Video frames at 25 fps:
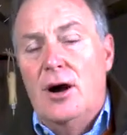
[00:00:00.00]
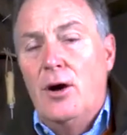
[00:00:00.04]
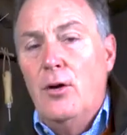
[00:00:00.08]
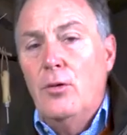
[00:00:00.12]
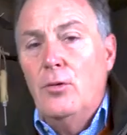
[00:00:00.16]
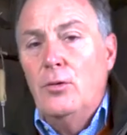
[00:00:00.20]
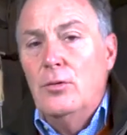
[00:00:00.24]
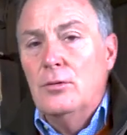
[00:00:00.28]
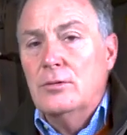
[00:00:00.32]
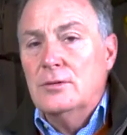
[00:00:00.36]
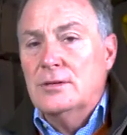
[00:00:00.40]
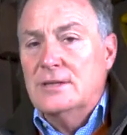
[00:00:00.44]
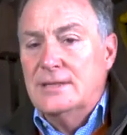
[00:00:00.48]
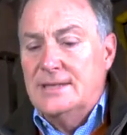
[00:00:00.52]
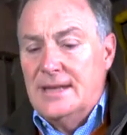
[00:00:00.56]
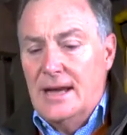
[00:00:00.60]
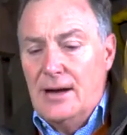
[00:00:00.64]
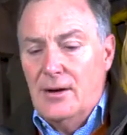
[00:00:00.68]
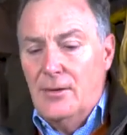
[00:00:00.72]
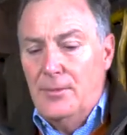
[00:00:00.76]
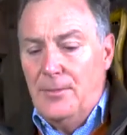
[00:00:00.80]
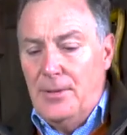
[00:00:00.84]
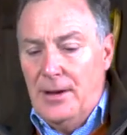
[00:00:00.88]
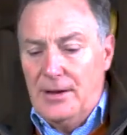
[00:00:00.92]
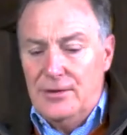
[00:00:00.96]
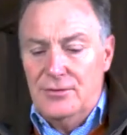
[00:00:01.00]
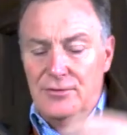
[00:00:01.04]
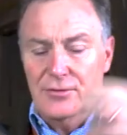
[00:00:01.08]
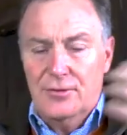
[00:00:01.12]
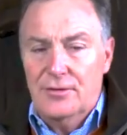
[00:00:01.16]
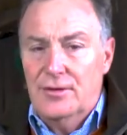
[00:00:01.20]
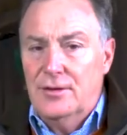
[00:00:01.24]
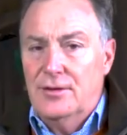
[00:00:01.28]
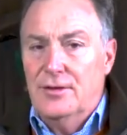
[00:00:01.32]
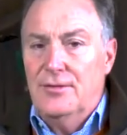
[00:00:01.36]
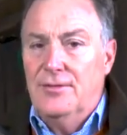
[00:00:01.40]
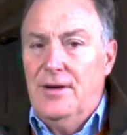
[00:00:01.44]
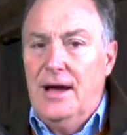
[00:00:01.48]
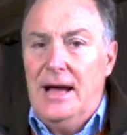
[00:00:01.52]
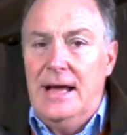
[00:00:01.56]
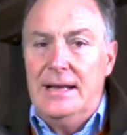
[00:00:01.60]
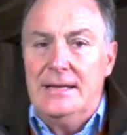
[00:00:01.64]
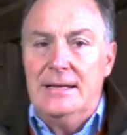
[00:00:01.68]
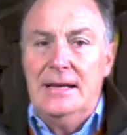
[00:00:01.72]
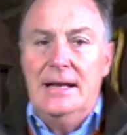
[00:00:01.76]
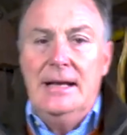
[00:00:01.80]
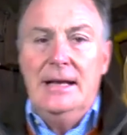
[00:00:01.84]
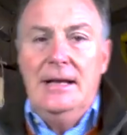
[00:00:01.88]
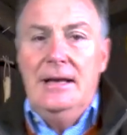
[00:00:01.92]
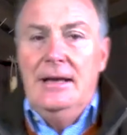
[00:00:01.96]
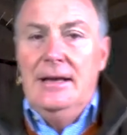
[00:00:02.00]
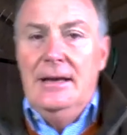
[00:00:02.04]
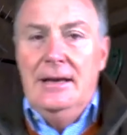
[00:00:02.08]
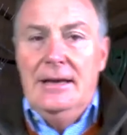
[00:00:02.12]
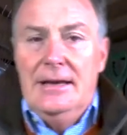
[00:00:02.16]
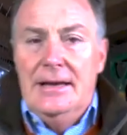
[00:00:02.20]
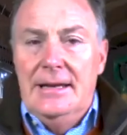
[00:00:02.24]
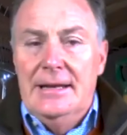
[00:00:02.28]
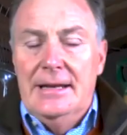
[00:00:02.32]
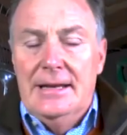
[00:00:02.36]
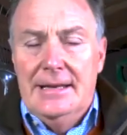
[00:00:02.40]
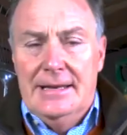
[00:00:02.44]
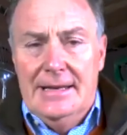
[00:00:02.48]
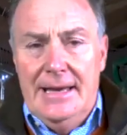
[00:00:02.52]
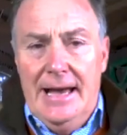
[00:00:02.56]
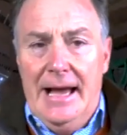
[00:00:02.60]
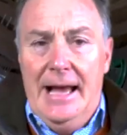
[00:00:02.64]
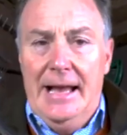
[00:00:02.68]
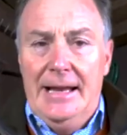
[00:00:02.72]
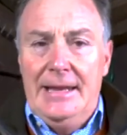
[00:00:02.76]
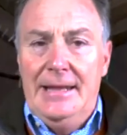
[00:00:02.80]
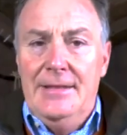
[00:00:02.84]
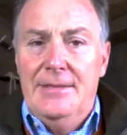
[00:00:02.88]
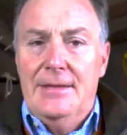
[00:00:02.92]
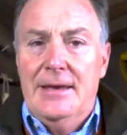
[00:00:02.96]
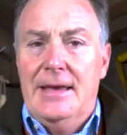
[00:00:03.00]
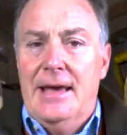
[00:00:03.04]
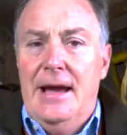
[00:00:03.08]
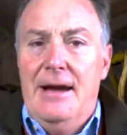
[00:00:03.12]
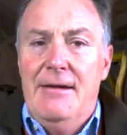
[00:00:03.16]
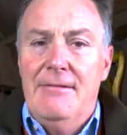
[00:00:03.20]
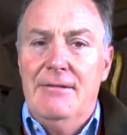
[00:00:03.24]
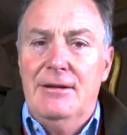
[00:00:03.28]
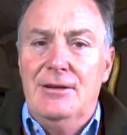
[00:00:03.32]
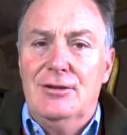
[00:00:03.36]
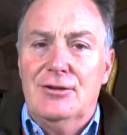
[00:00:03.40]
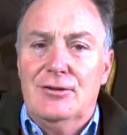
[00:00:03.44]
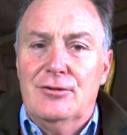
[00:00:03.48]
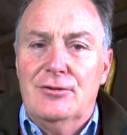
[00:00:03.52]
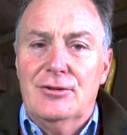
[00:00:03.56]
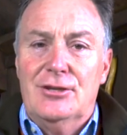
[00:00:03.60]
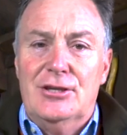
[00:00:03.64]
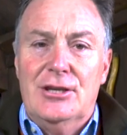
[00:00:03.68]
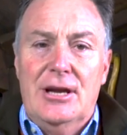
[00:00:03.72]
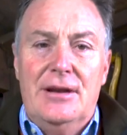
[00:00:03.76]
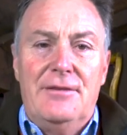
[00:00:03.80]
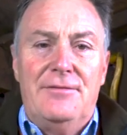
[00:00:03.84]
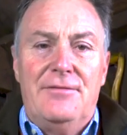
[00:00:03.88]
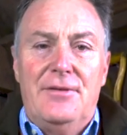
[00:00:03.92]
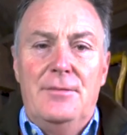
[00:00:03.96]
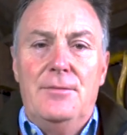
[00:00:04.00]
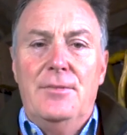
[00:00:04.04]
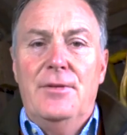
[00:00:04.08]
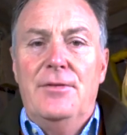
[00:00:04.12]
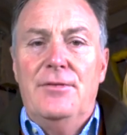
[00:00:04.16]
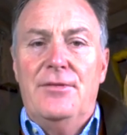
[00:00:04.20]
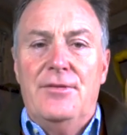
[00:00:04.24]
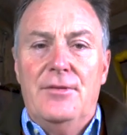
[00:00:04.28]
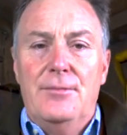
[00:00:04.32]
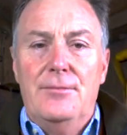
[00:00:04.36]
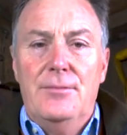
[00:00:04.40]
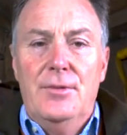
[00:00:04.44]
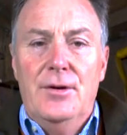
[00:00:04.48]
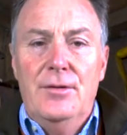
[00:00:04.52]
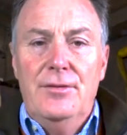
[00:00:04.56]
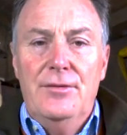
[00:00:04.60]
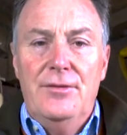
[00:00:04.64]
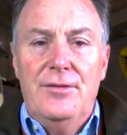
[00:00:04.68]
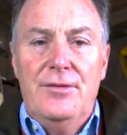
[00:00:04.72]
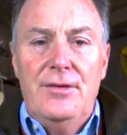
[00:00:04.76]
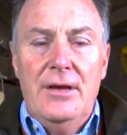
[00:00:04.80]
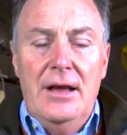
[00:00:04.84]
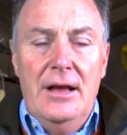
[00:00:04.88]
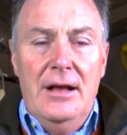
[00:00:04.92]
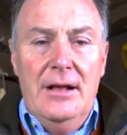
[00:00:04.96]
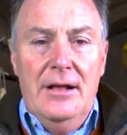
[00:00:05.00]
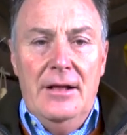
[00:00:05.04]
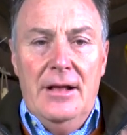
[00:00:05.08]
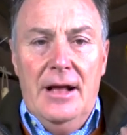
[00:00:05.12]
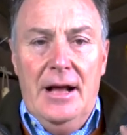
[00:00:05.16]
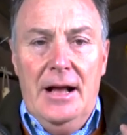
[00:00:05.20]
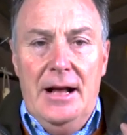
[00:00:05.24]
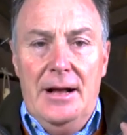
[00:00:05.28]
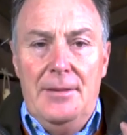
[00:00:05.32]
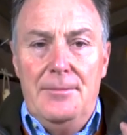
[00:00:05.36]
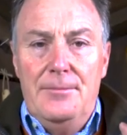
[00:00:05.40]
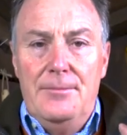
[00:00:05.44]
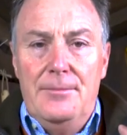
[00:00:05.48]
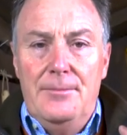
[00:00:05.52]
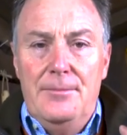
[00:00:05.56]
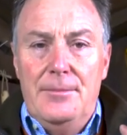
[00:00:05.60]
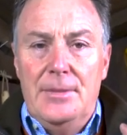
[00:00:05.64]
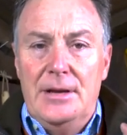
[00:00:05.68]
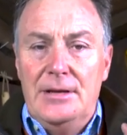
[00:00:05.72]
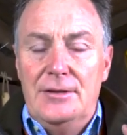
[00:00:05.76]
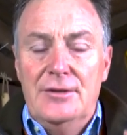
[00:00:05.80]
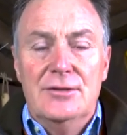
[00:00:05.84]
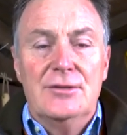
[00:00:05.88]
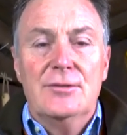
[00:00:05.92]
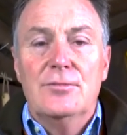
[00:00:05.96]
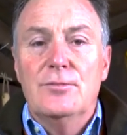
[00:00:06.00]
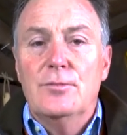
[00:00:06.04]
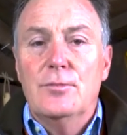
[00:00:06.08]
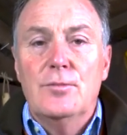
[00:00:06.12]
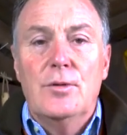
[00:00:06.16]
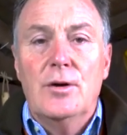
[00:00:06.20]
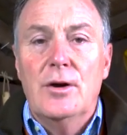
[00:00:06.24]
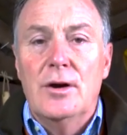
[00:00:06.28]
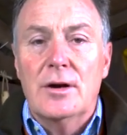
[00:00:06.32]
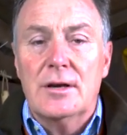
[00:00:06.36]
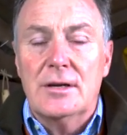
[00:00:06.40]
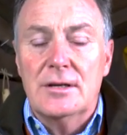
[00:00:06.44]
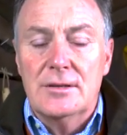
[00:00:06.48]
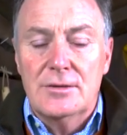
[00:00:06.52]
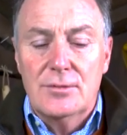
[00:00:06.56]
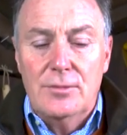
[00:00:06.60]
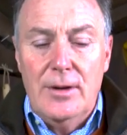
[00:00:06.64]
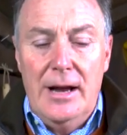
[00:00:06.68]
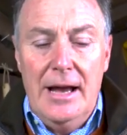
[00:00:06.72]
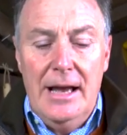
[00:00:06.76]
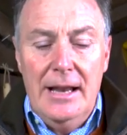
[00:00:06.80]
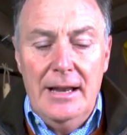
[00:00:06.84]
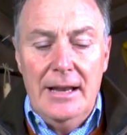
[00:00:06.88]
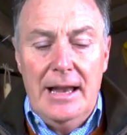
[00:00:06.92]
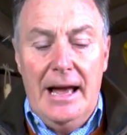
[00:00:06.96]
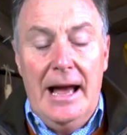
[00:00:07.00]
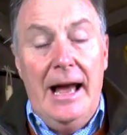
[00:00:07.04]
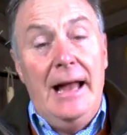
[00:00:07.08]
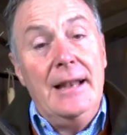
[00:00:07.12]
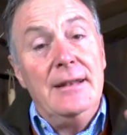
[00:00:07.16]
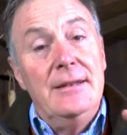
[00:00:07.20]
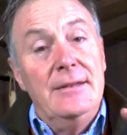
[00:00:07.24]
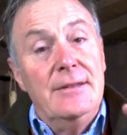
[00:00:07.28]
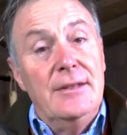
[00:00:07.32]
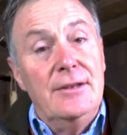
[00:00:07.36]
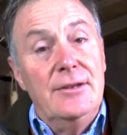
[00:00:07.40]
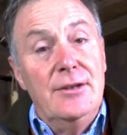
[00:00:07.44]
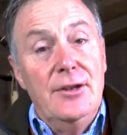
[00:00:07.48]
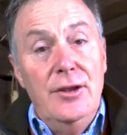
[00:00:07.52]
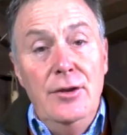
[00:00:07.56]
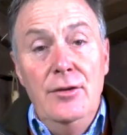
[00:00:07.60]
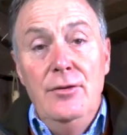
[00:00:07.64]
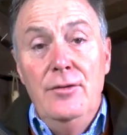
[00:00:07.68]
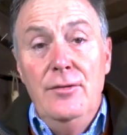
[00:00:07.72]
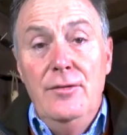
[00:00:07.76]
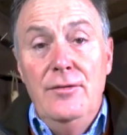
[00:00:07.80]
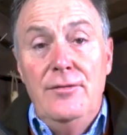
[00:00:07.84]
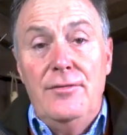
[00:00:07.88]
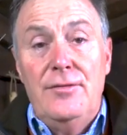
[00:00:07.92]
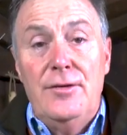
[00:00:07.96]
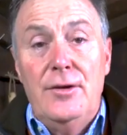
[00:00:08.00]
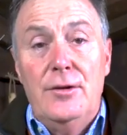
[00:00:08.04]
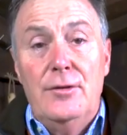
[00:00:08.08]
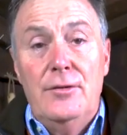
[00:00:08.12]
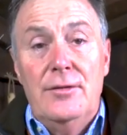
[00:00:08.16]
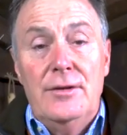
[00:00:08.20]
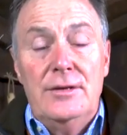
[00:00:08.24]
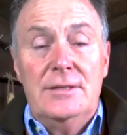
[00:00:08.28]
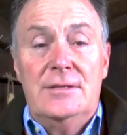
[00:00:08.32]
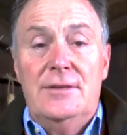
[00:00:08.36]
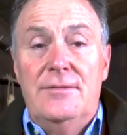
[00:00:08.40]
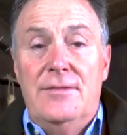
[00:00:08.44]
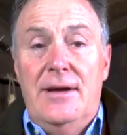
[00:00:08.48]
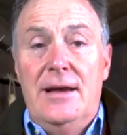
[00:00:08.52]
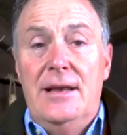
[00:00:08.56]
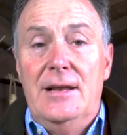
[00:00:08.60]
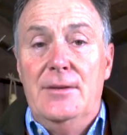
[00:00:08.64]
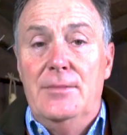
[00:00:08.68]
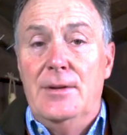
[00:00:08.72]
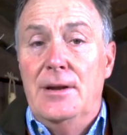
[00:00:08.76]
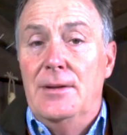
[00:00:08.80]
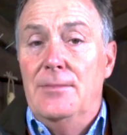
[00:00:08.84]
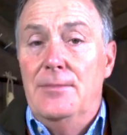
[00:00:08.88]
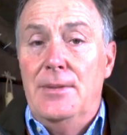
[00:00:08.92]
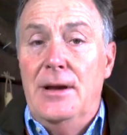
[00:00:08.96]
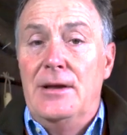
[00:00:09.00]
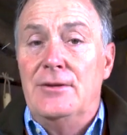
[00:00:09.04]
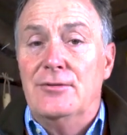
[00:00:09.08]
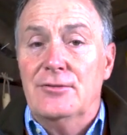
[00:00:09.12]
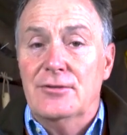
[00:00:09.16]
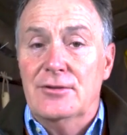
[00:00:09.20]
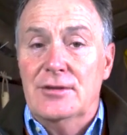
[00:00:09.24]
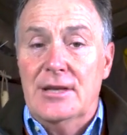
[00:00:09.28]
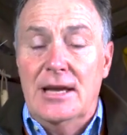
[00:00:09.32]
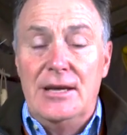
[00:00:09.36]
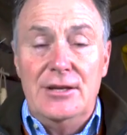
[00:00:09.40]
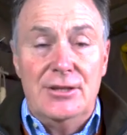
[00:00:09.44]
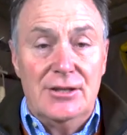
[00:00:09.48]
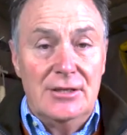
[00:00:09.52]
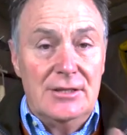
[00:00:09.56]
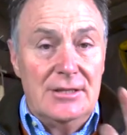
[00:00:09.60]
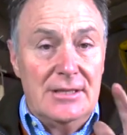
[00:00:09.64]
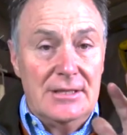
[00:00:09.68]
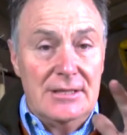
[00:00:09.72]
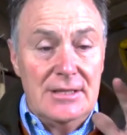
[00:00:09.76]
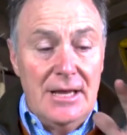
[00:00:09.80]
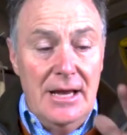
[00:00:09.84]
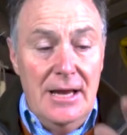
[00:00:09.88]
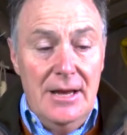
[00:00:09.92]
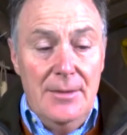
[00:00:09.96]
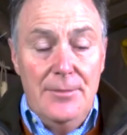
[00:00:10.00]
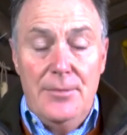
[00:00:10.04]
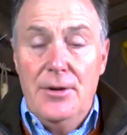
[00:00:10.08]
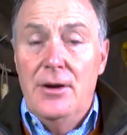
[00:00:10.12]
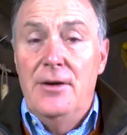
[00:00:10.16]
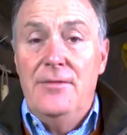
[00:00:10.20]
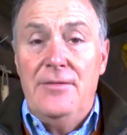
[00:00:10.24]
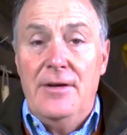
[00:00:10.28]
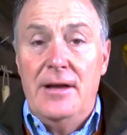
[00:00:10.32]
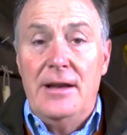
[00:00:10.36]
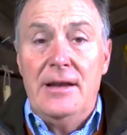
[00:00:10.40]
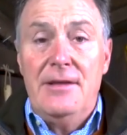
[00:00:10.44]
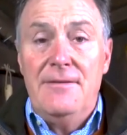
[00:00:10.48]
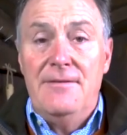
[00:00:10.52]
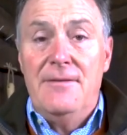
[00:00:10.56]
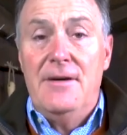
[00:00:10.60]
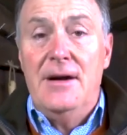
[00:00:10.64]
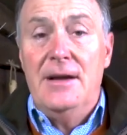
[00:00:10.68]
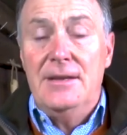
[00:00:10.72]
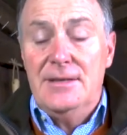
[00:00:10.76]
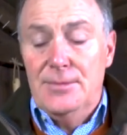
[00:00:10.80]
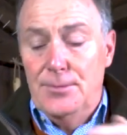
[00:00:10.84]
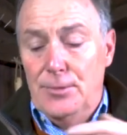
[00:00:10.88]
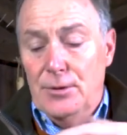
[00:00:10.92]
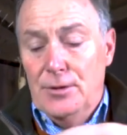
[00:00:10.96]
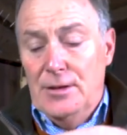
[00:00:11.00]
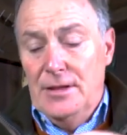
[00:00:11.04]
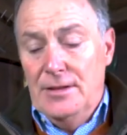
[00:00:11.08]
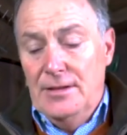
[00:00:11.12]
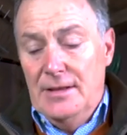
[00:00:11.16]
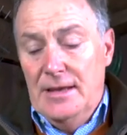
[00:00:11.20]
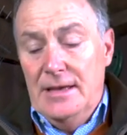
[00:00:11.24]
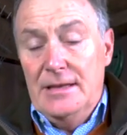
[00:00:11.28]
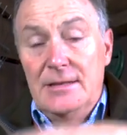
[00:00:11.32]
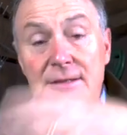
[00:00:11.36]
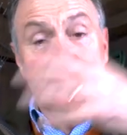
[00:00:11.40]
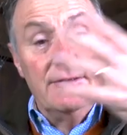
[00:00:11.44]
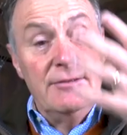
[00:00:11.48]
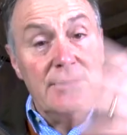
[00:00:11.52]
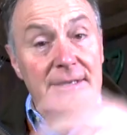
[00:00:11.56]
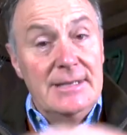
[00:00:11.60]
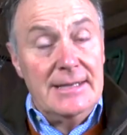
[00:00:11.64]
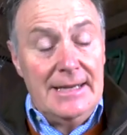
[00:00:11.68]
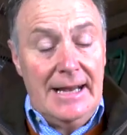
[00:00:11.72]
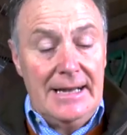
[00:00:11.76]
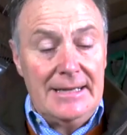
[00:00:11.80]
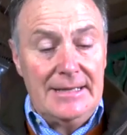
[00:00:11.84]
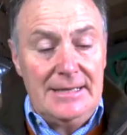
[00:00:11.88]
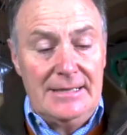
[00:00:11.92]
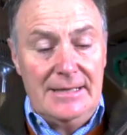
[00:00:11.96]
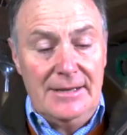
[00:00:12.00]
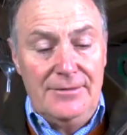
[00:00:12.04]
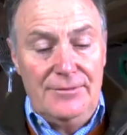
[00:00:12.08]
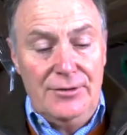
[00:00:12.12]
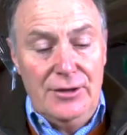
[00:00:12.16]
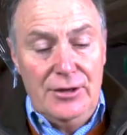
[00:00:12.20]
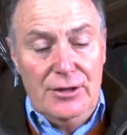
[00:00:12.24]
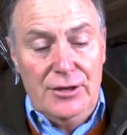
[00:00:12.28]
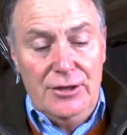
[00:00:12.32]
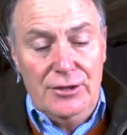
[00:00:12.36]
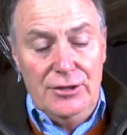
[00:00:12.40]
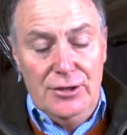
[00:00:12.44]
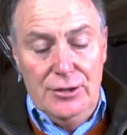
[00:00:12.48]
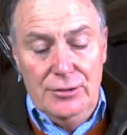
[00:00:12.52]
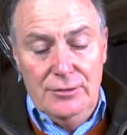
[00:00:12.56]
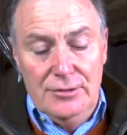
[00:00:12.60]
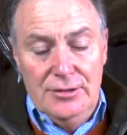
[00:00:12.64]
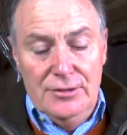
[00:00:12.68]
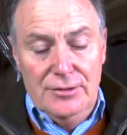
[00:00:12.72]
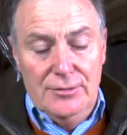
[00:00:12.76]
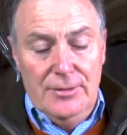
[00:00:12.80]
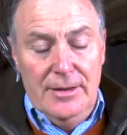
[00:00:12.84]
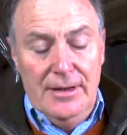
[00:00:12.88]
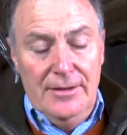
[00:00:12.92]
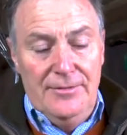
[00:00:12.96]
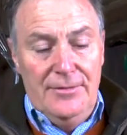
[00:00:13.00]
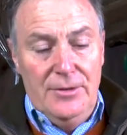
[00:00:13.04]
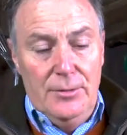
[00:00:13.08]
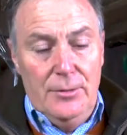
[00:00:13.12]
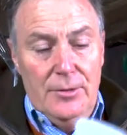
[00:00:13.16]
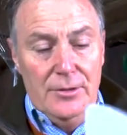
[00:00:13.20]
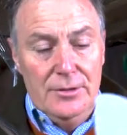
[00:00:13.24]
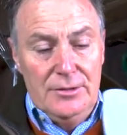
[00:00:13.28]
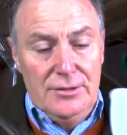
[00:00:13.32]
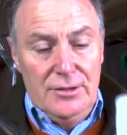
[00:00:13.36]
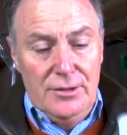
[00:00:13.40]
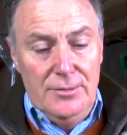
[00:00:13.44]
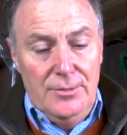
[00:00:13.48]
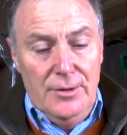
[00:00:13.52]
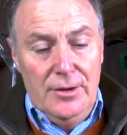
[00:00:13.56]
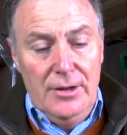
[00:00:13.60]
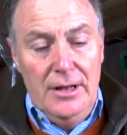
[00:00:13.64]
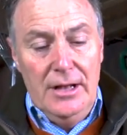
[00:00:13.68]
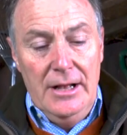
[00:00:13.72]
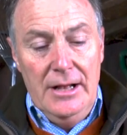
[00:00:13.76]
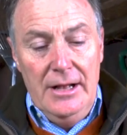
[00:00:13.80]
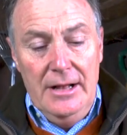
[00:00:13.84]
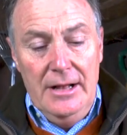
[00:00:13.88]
old stale petrol that you've had in a can in the garage or shed for months and months. It doesn't work as well, and the new fuel that's available in petrol stations is perfectly fine to put in these. There is an additive you can use as well if you want to, but